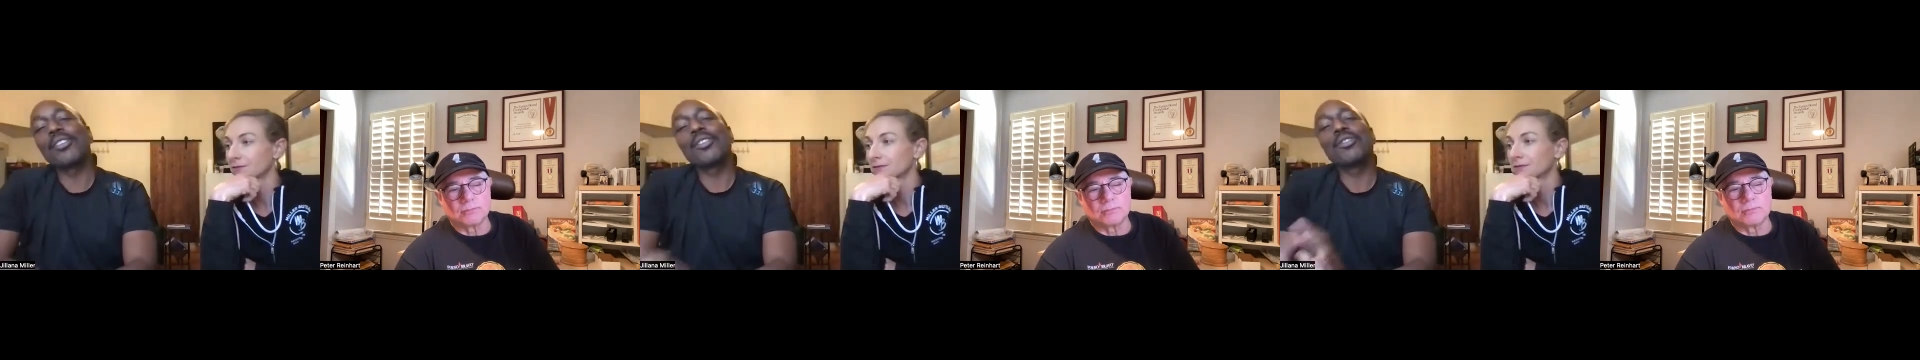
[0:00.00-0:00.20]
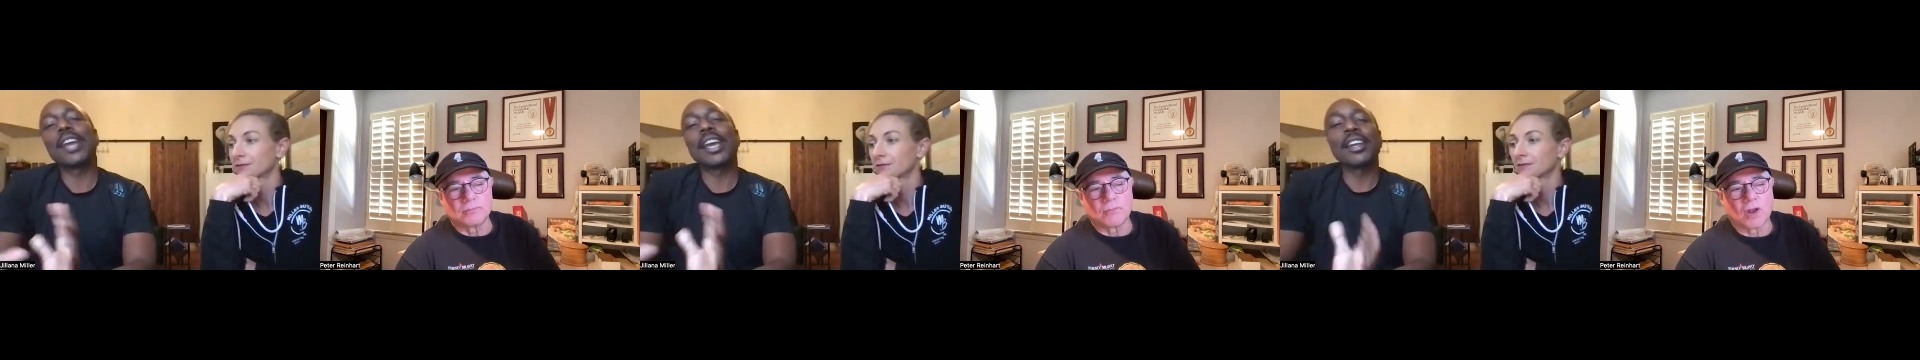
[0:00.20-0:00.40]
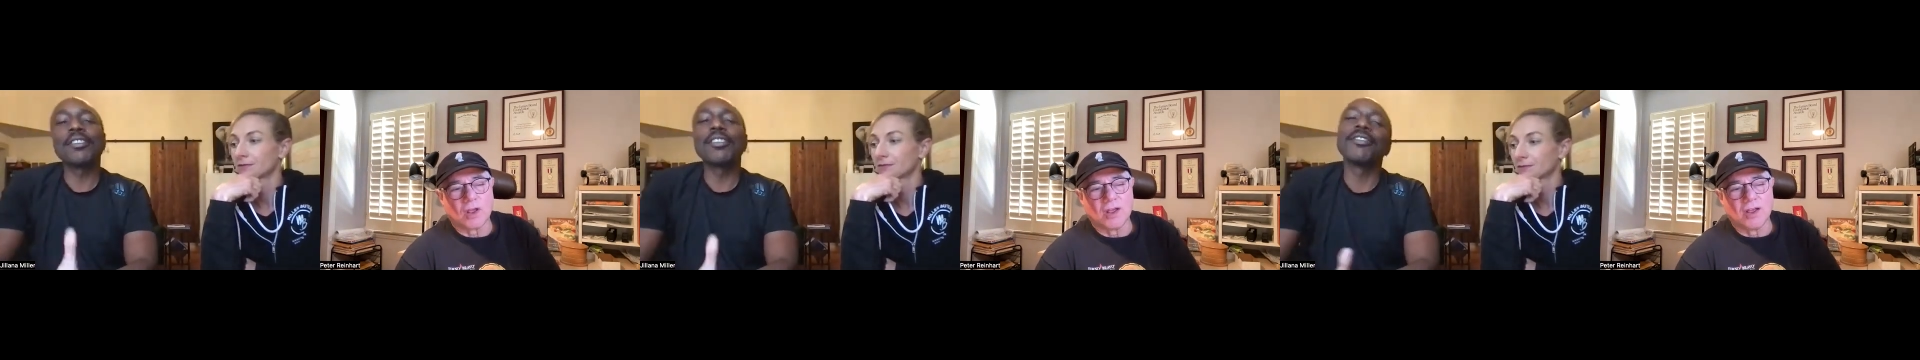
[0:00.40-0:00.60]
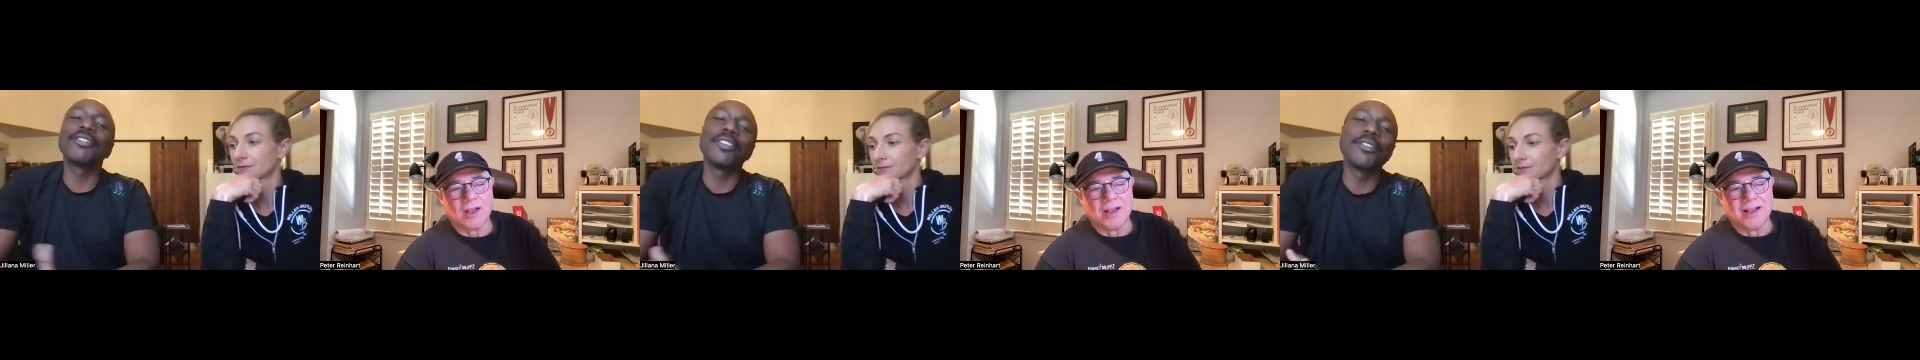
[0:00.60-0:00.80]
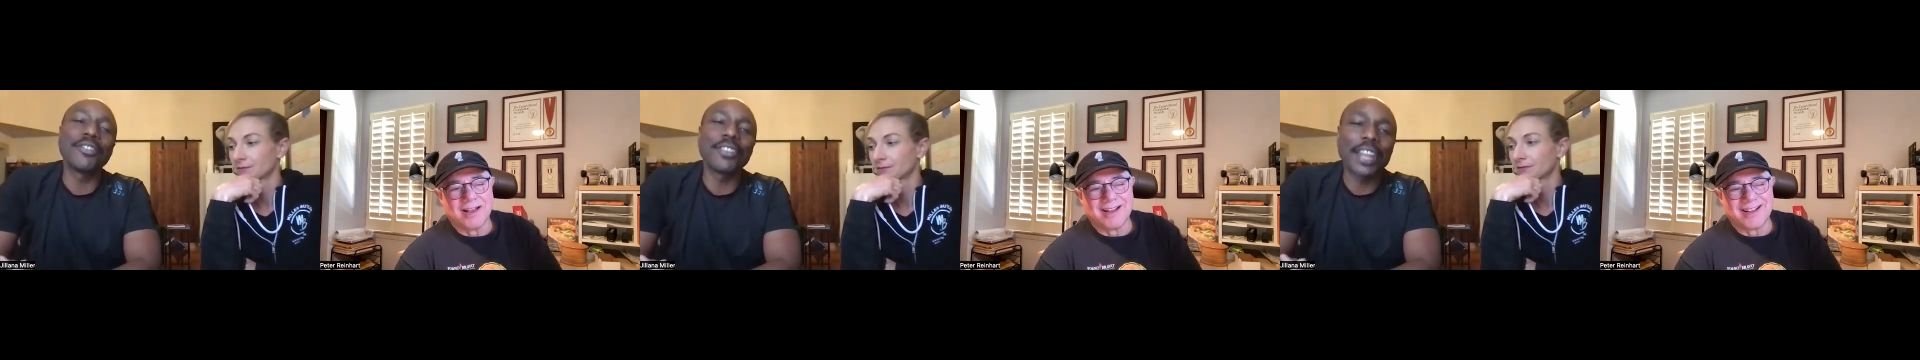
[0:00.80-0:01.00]
Speaker 1: creator of the
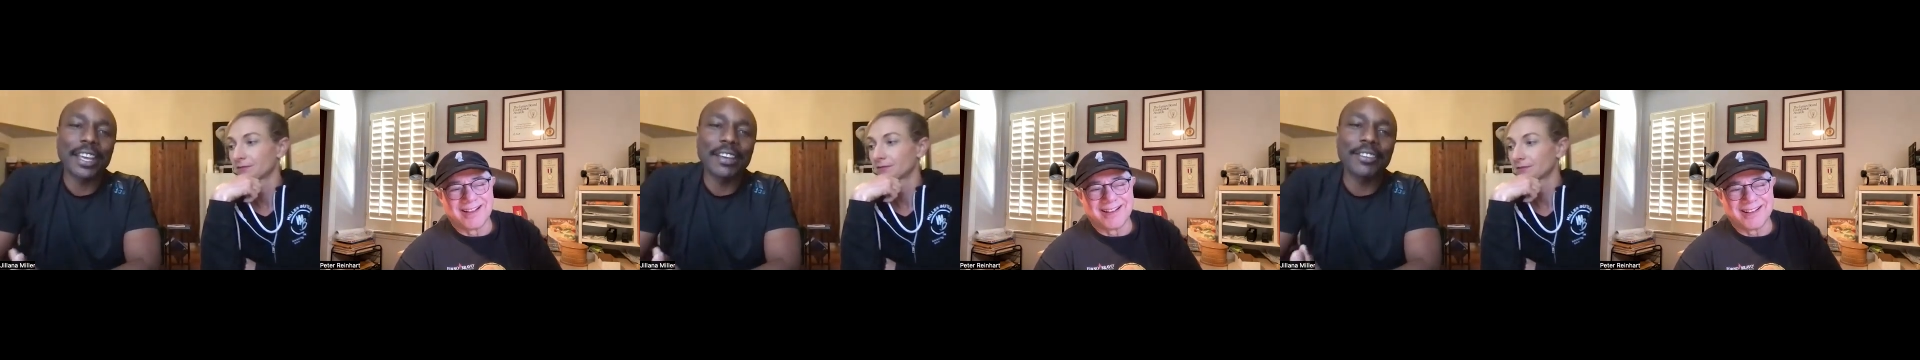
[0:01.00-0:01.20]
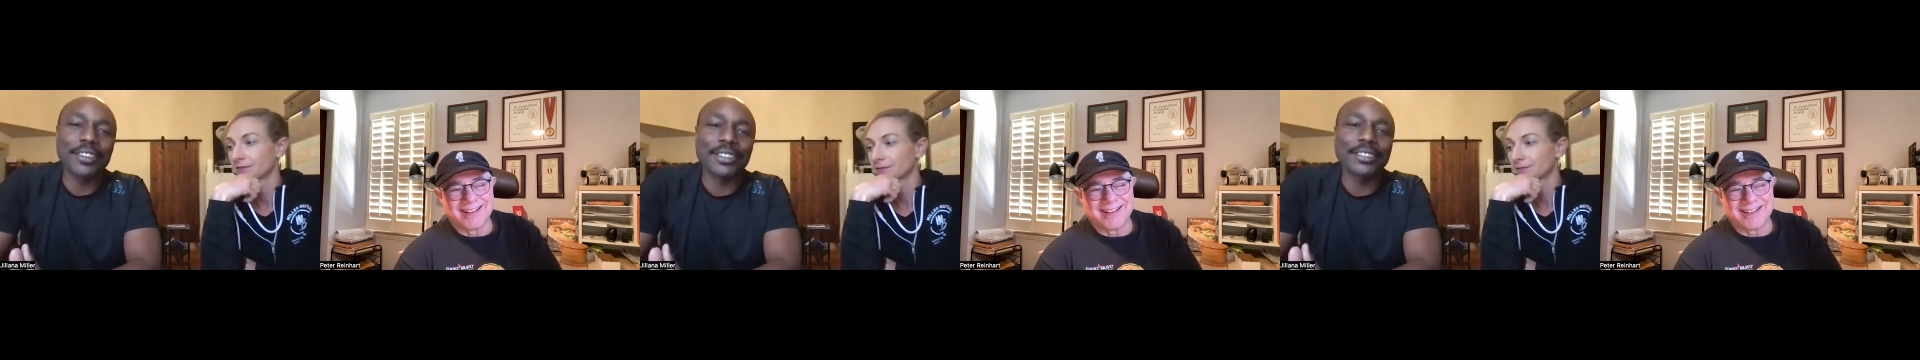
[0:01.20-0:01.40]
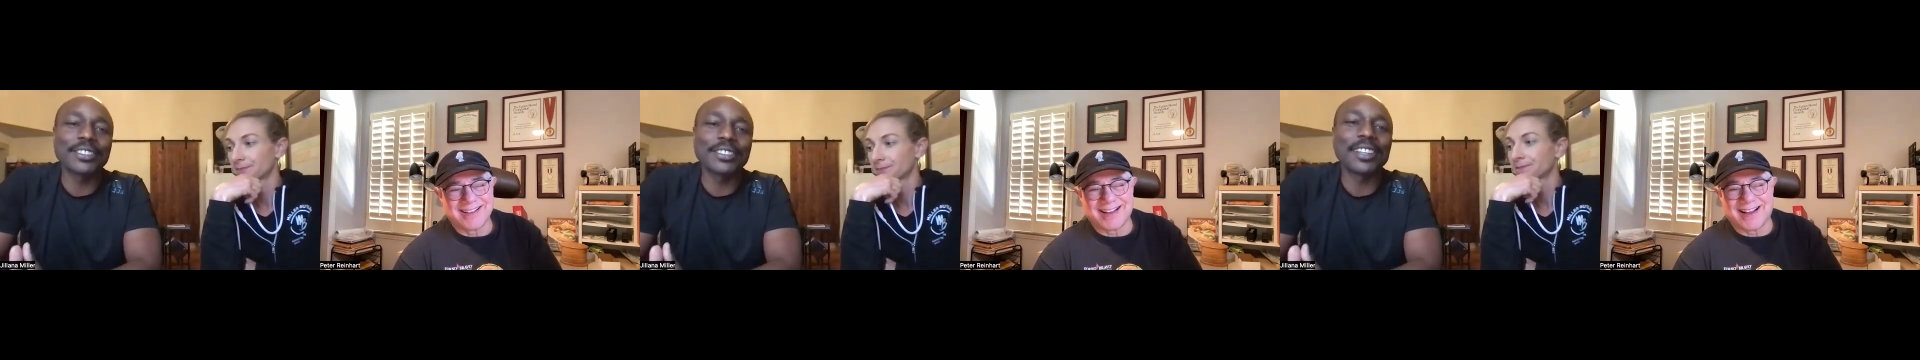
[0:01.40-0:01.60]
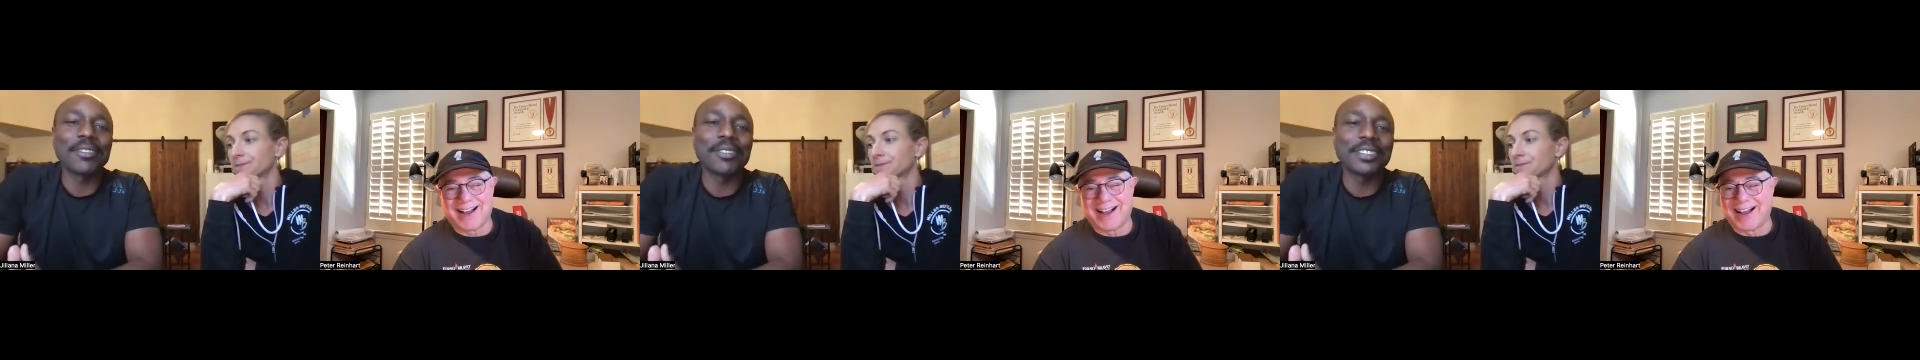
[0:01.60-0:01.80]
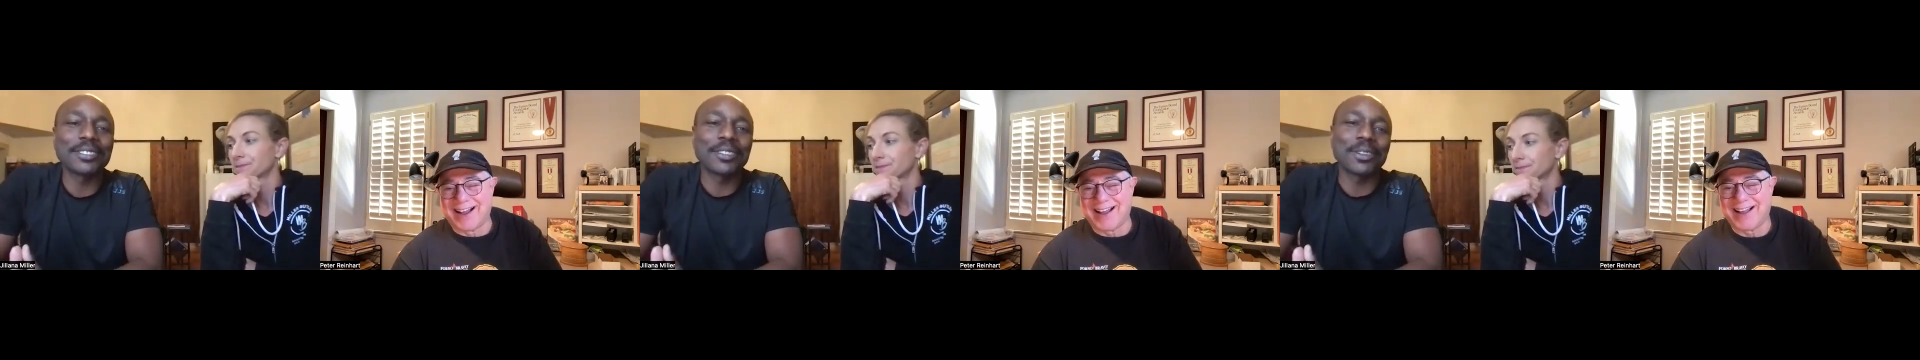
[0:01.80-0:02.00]
flavors that we
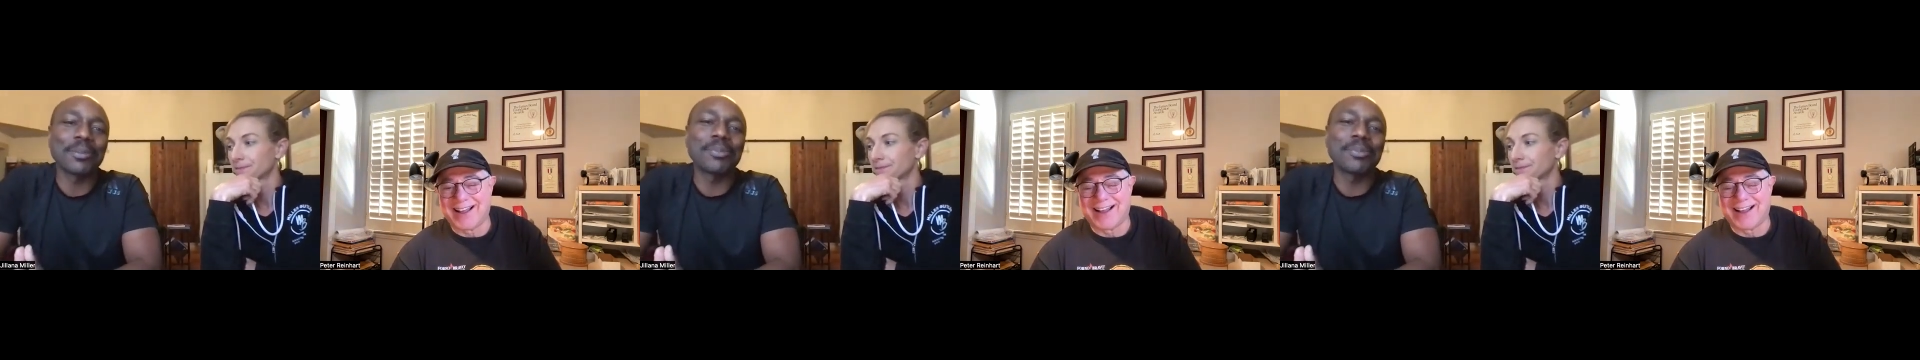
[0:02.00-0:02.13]
uh-huh. sort of